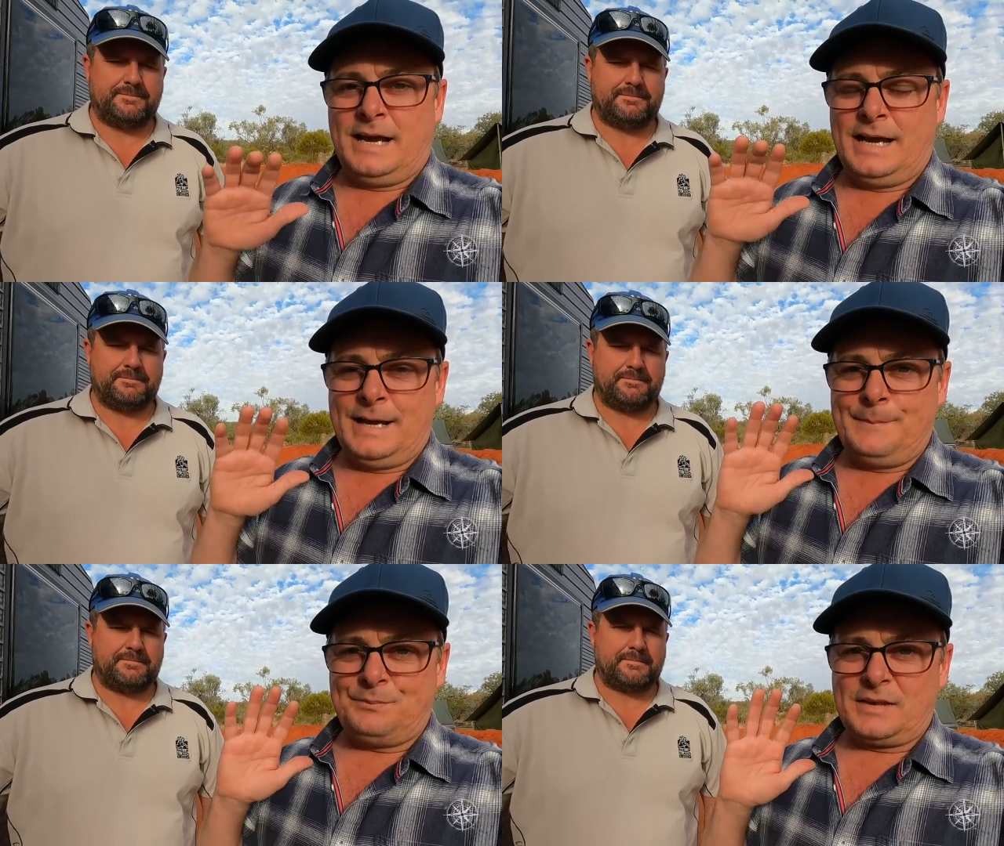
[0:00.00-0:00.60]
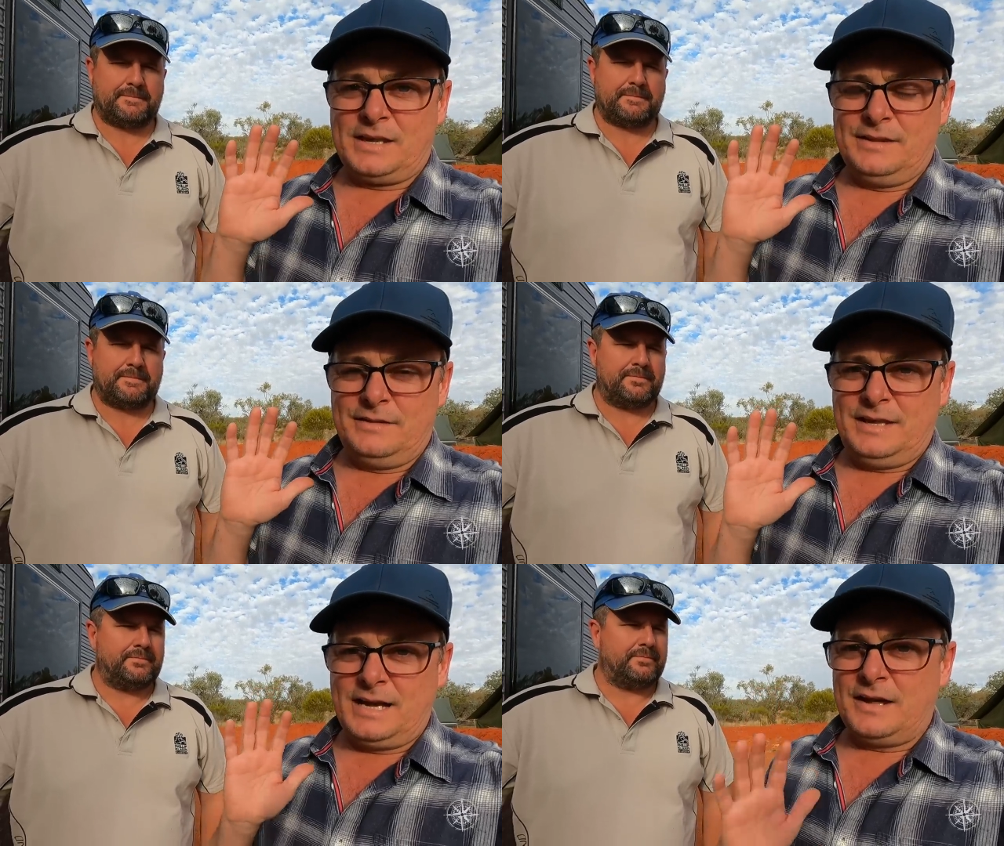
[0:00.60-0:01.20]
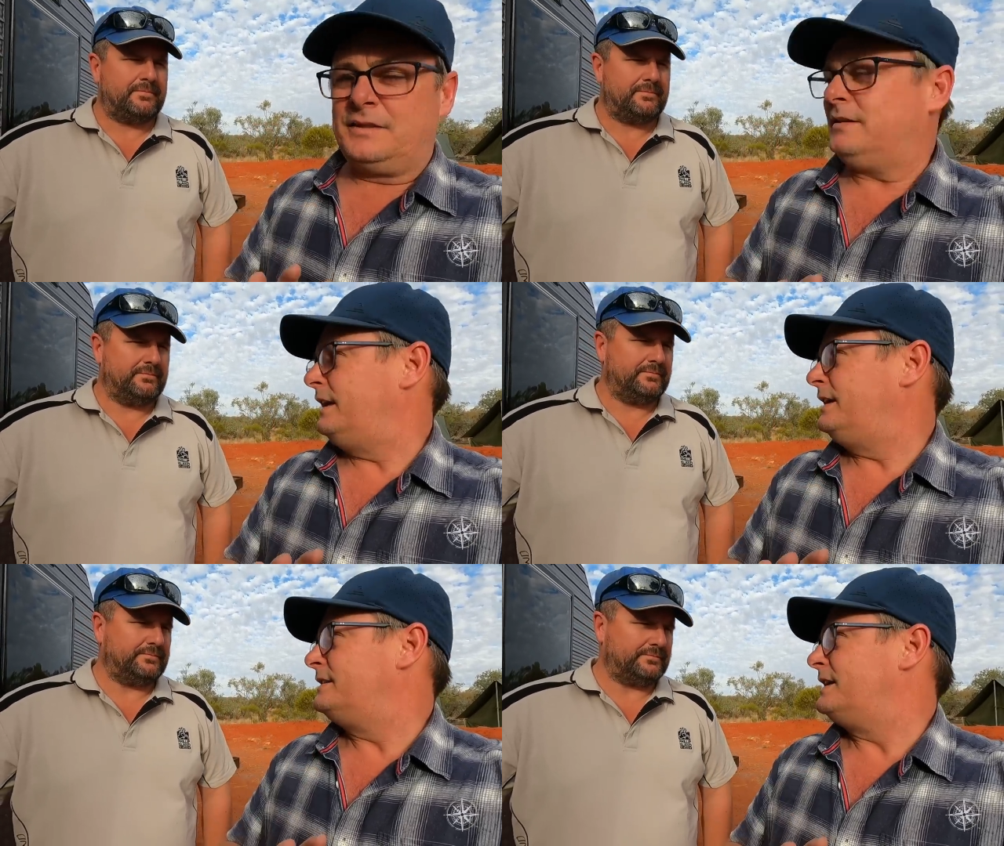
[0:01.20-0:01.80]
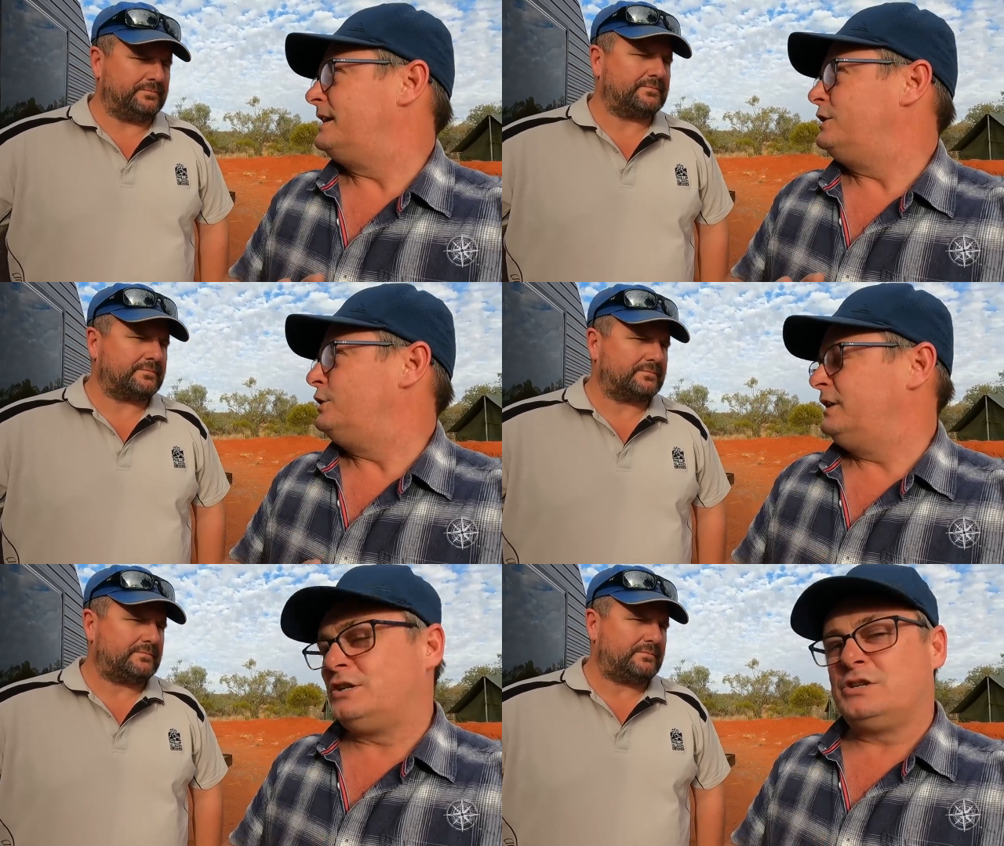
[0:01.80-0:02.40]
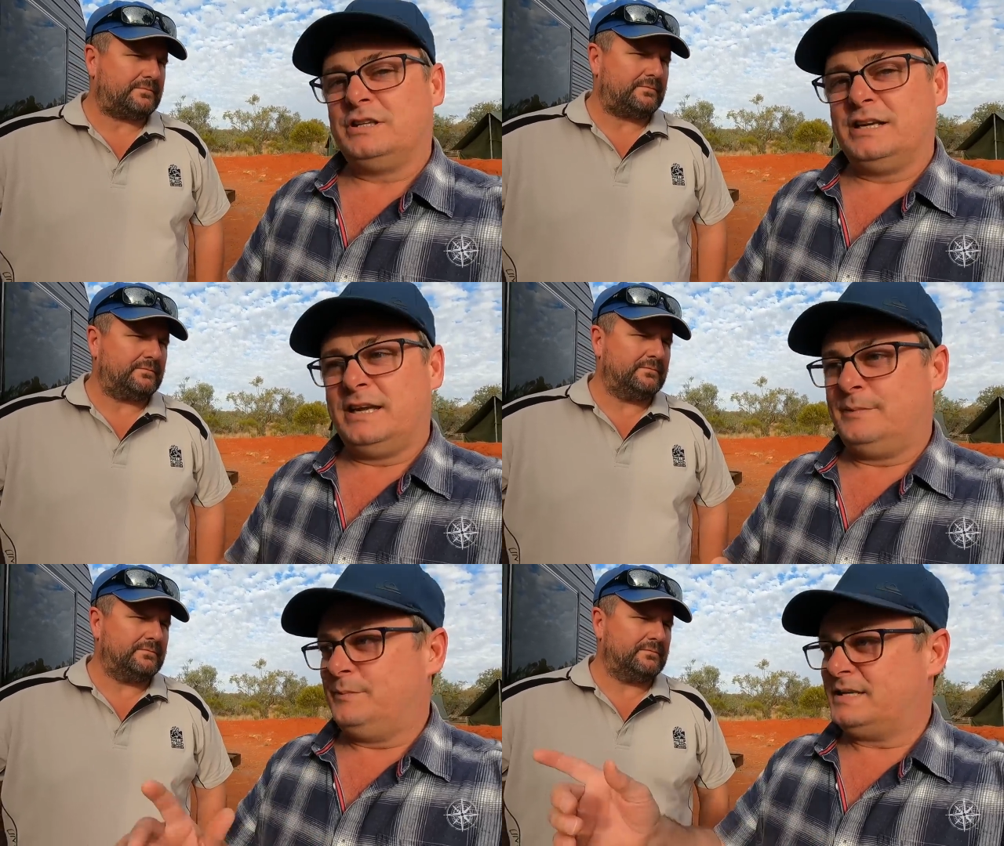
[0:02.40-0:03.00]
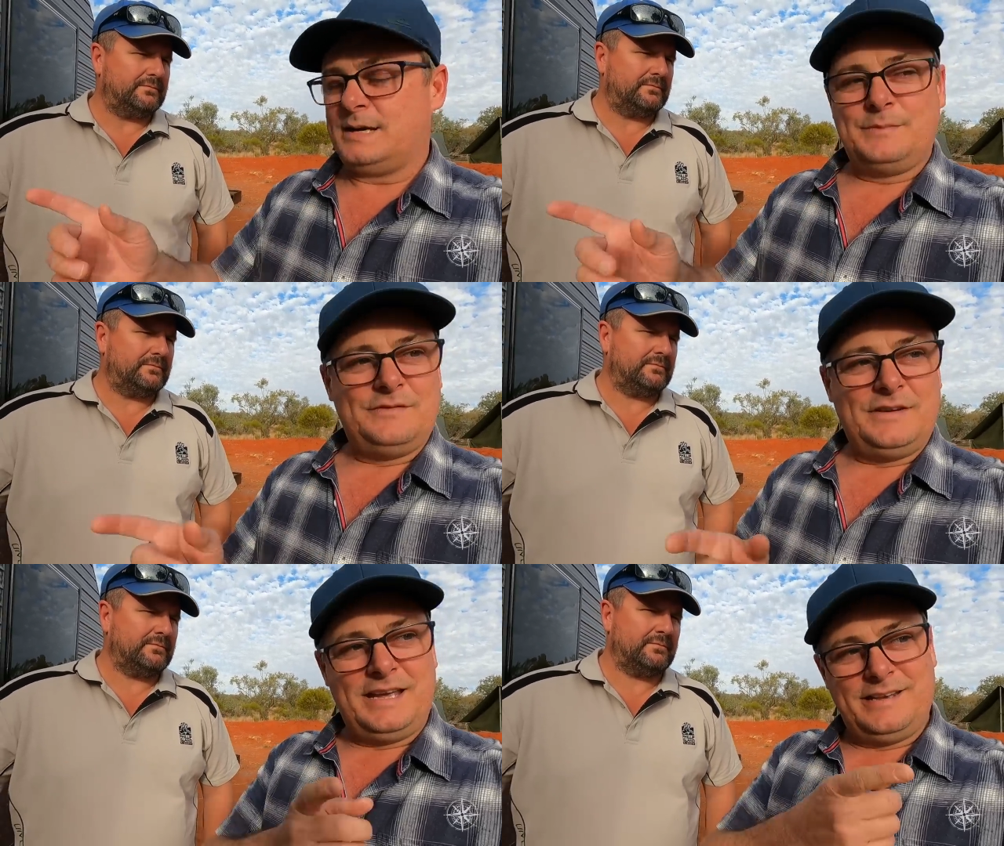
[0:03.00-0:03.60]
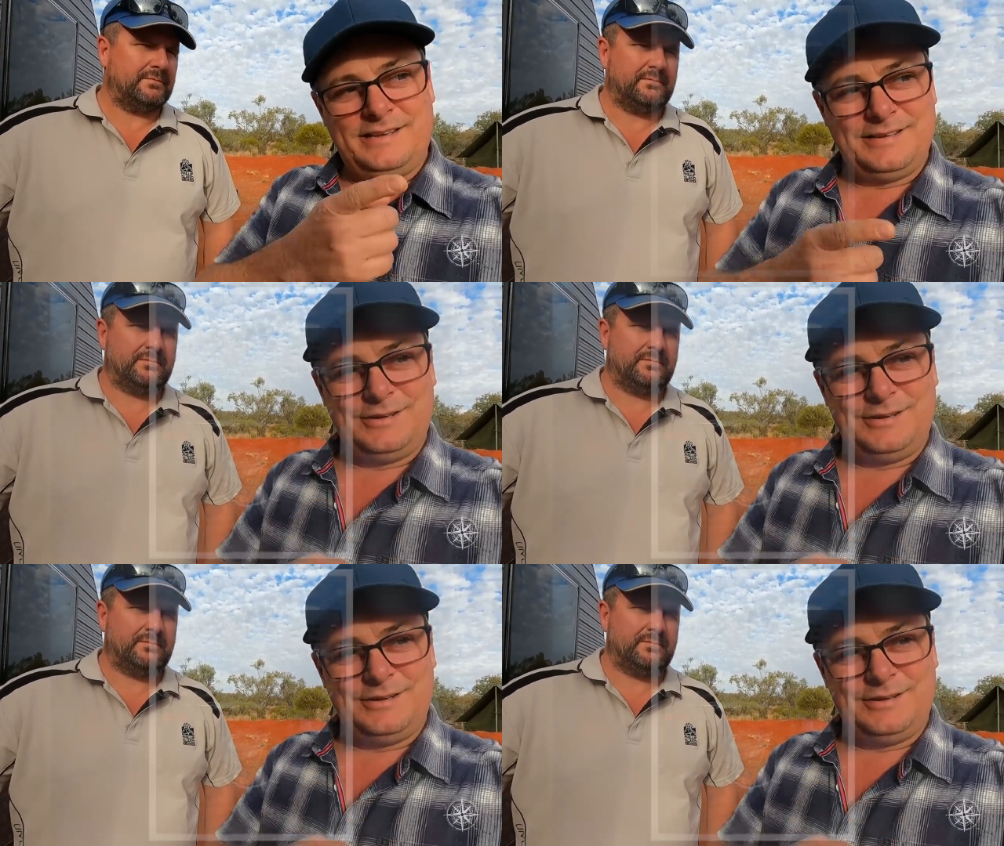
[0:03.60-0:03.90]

Speaker 1: Um, the other thing is that you literally picked up your van,